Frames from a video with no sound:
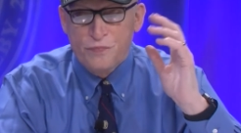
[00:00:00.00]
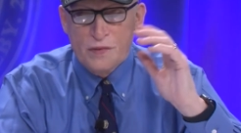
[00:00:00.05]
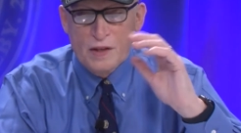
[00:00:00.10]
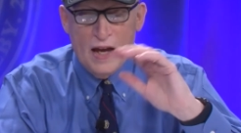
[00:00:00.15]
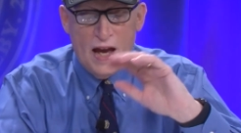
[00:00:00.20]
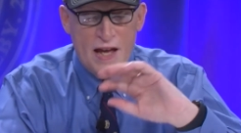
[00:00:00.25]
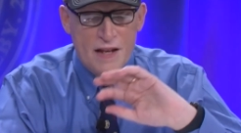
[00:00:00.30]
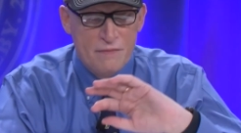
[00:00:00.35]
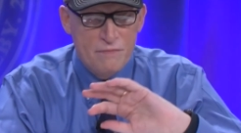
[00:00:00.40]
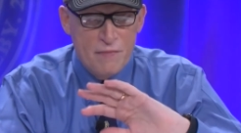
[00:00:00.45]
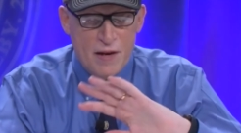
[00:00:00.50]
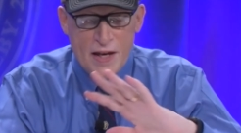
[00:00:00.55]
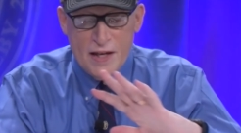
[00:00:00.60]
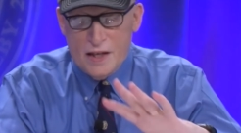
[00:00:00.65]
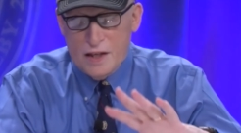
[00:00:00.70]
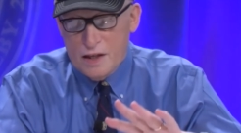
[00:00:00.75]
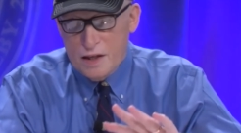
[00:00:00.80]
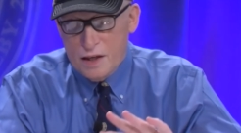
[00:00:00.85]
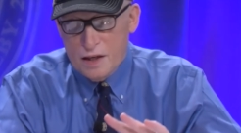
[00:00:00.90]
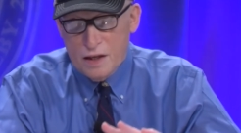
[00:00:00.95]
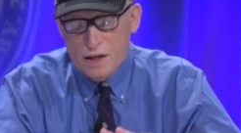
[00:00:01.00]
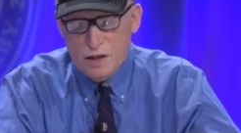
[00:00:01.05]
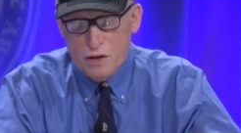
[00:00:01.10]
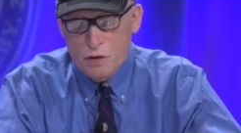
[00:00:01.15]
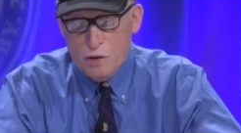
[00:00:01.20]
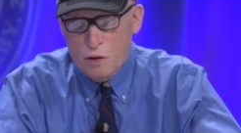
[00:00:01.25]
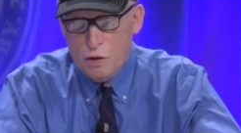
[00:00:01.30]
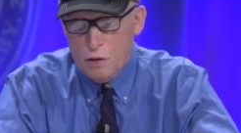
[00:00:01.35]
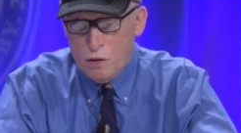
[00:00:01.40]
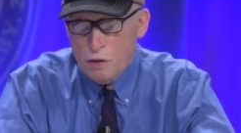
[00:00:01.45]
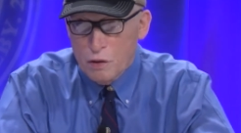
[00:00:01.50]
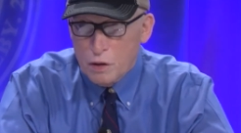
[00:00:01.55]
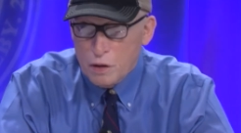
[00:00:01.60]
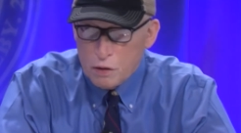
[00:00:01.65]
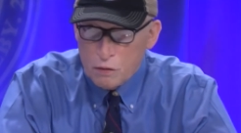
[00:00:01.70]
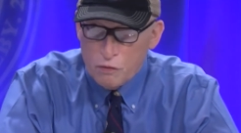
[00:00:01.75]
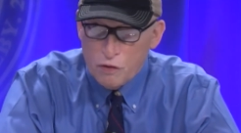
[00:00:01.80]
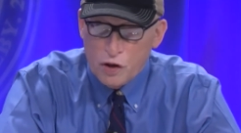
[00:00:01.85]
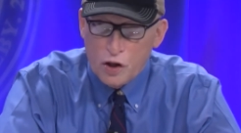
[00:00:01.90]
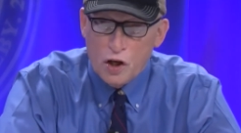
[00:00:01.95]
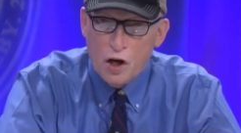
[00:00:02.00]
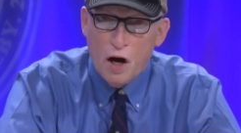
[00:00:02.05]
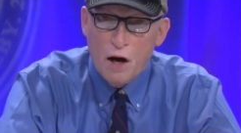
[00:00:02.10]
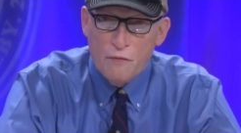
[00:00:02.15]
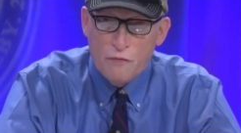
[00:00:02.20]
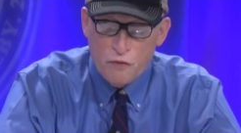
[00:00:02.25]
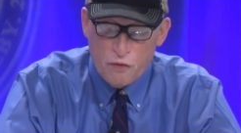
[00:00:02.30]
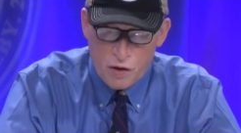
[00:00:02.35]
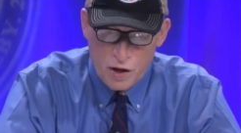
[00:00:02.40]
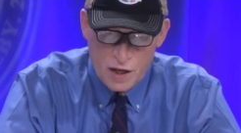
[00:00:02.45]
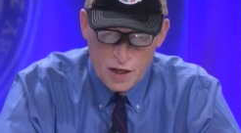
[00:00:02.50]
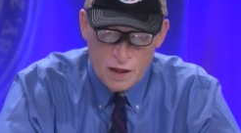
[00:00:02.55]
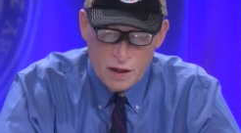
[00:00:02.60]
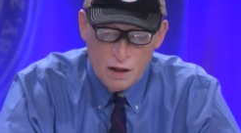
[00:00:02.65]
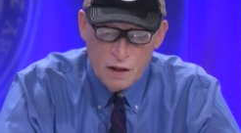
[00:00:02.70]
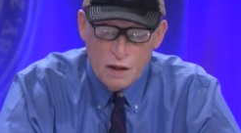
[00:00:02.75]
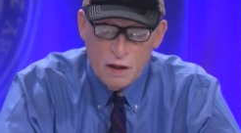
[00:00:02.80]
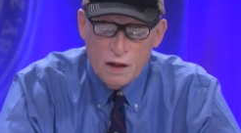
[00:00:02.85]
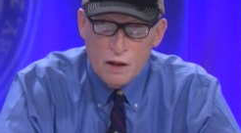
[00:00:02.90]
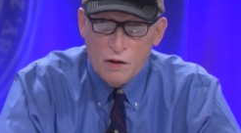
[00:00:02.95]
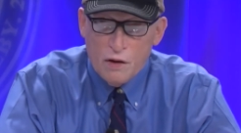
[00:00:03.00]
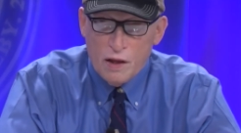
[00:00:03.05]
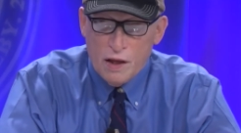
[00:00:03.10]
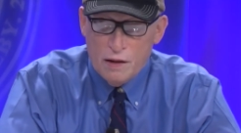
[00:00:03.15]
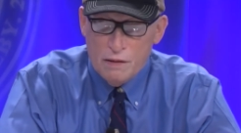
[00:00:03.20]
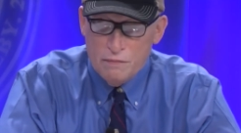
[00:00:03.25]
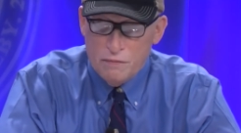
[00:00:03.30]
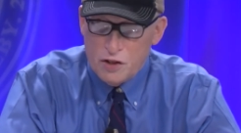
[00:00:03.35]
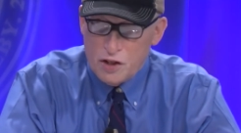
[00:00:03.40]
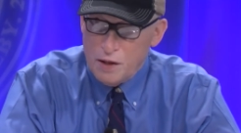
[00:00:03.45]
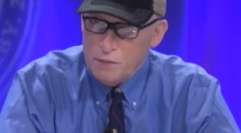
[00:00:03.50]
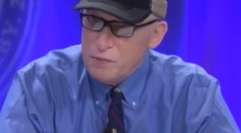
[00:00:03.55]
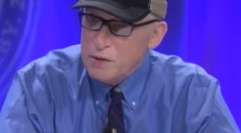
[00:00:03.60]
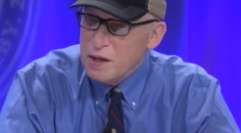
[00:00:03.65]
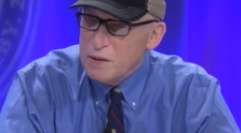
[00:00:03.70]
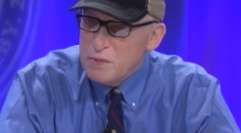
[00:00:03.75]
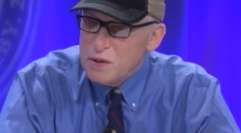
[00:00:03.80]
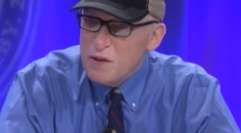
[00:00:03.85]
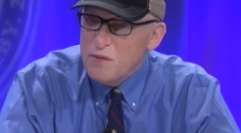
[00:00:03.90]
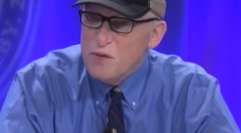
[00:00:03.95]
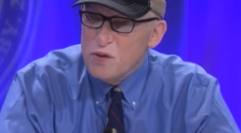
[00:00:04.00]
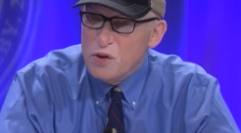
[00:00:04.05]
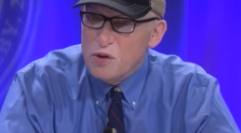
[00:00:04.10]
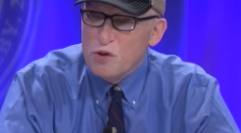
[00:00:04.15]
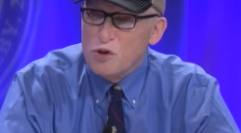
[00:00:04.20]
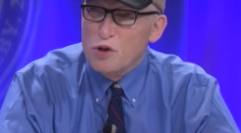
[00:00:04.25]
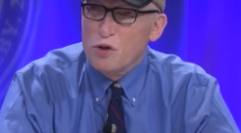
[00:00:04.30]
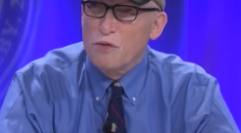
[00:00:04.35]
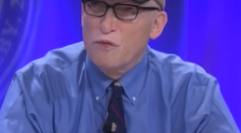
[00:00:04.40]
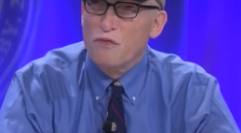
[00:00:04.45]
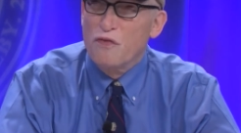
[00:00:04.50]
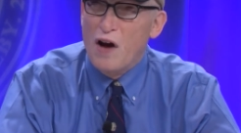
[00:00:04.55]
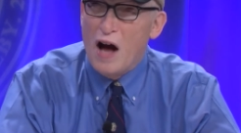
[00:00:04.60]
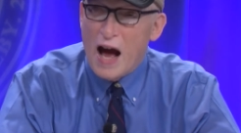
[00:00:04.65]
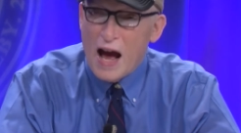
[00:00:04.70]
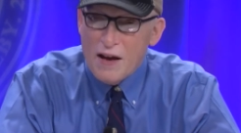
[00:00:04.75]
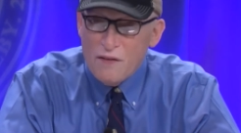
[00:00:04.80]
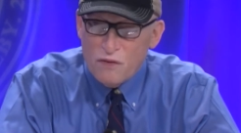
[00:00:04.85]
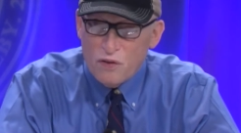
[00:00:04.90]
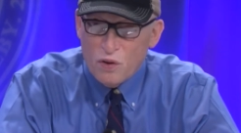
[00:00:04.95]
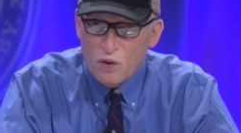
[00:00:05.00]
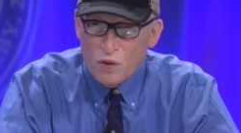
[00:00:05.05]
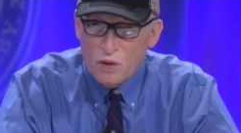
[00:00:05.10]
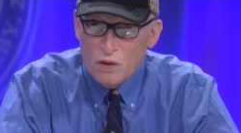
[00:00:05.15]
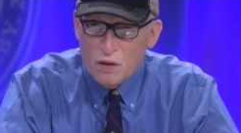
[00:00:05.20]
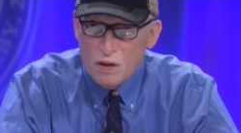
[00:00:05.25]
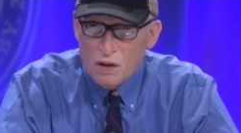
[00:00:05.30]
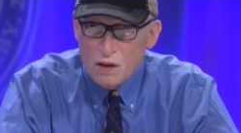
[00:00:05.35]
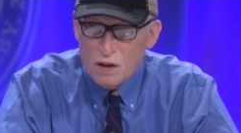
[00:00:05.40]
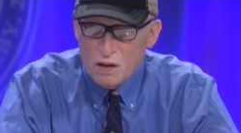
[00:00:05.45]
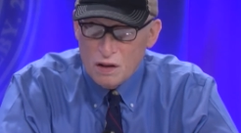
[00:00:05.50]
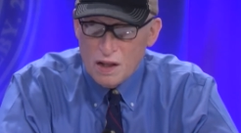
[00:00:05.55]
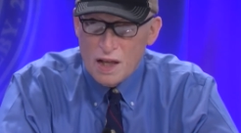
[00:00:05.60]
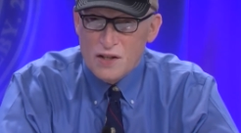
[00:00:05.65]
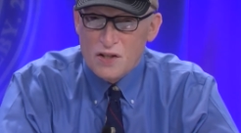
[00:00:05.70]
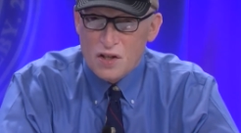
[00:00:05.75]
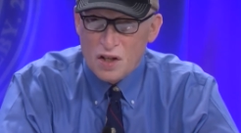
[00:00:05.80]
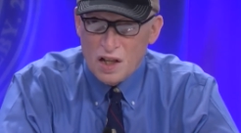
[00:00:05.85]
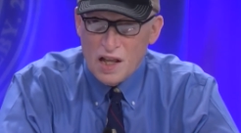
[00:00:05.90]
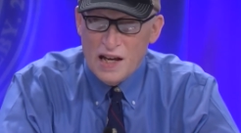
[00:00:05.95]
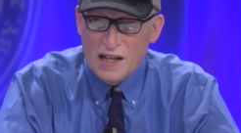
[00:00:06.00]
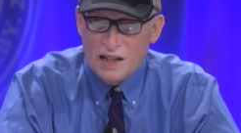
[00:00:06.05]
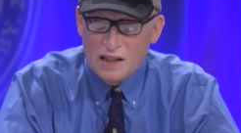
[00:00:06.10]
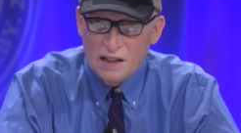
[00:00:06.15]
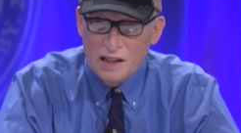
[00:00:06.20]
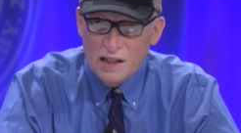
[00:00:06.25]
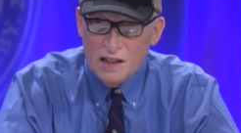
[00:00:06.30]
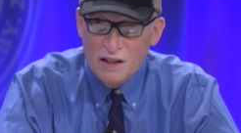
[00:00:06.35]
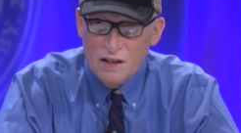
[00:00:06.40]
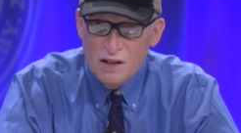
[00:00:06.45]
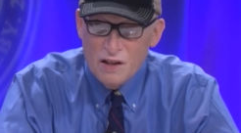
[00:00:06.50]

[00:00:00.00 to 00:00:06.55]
and make your recovery and sometimes even your survival less likely.